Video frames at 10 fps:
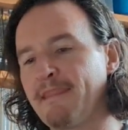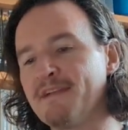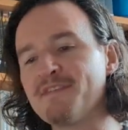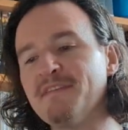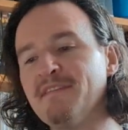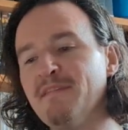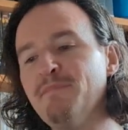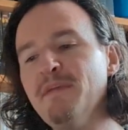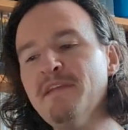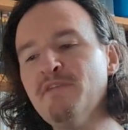As the
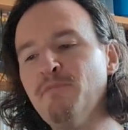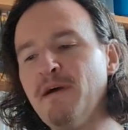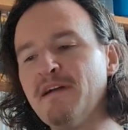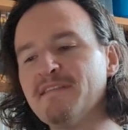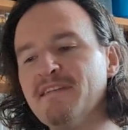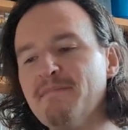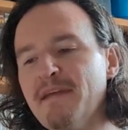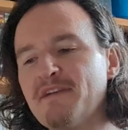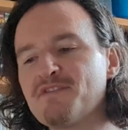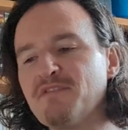imperial party
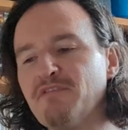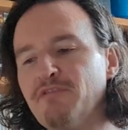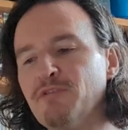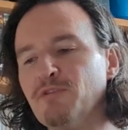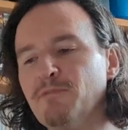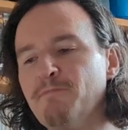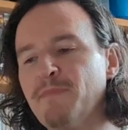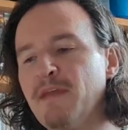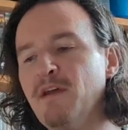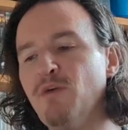emerged in full,
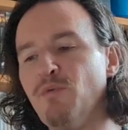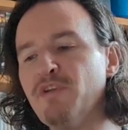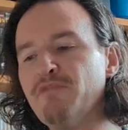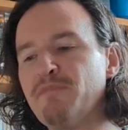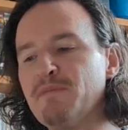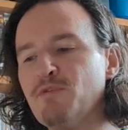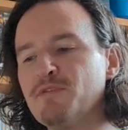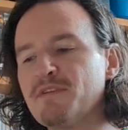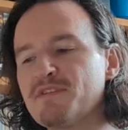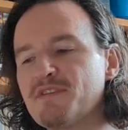one of
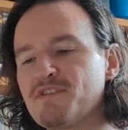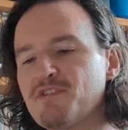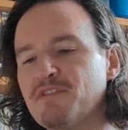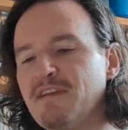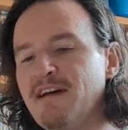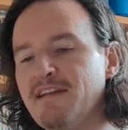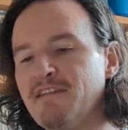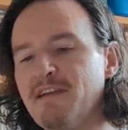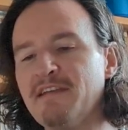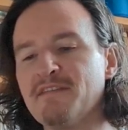Promotus'
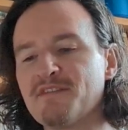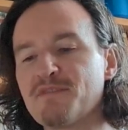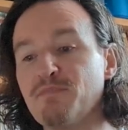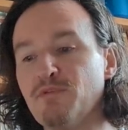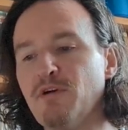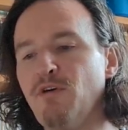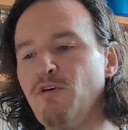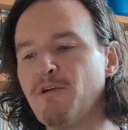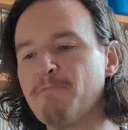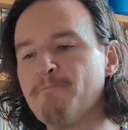Scutari riders blew a
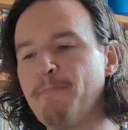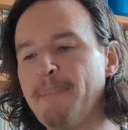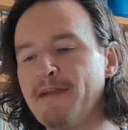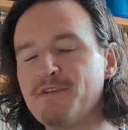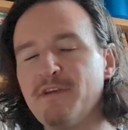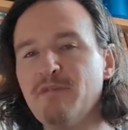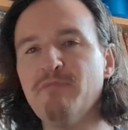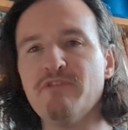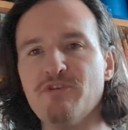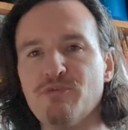horn, a
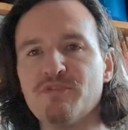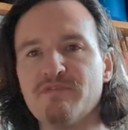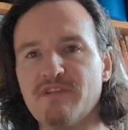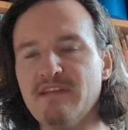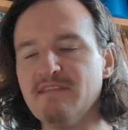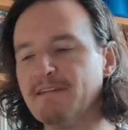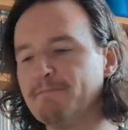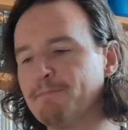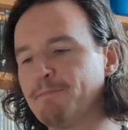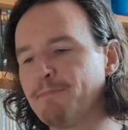triumphant note of
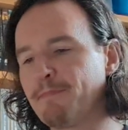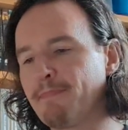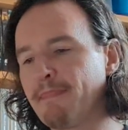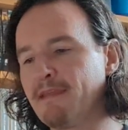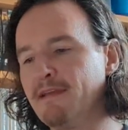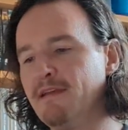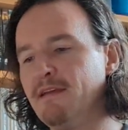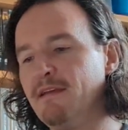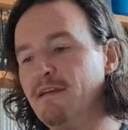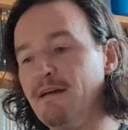greeting.
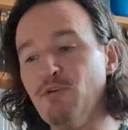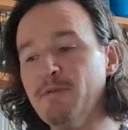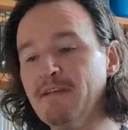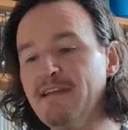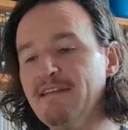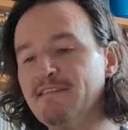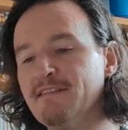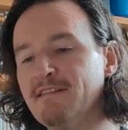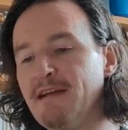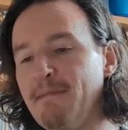A moment
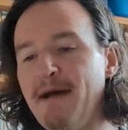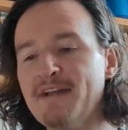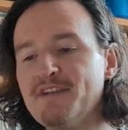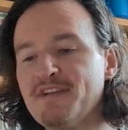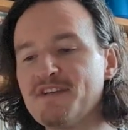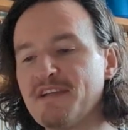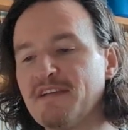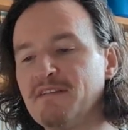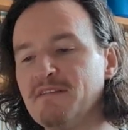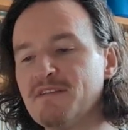later, a matching
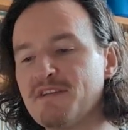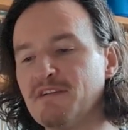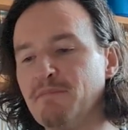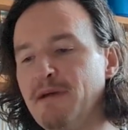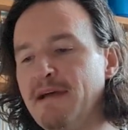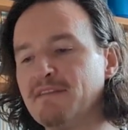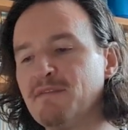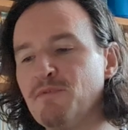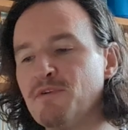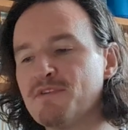signal sailed back
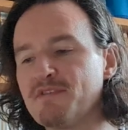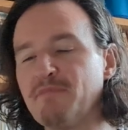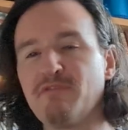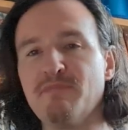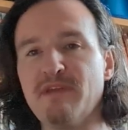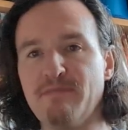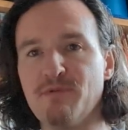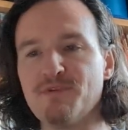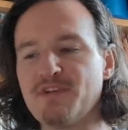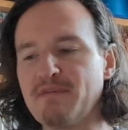towards them from the
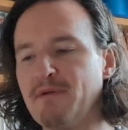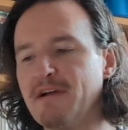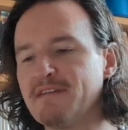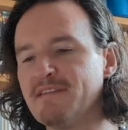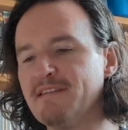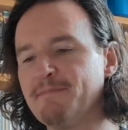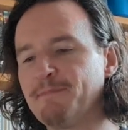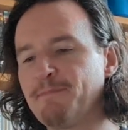approaching party.